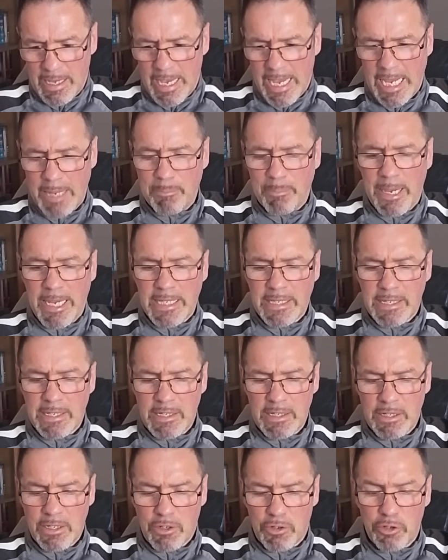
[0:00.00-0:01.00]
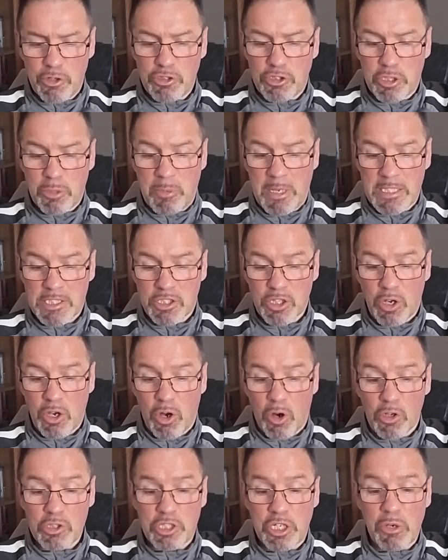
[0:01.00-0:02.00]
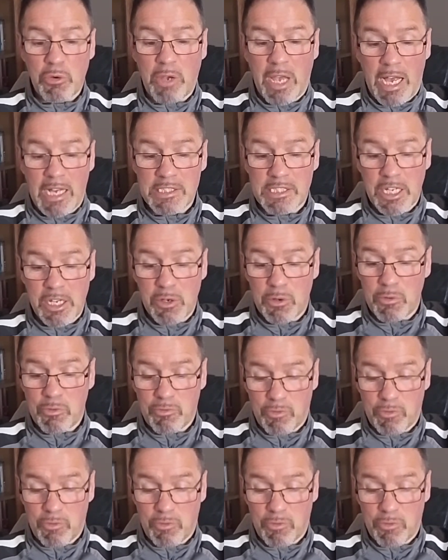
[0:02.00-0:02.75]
He beat cruiserweights Ozzy Ocasio,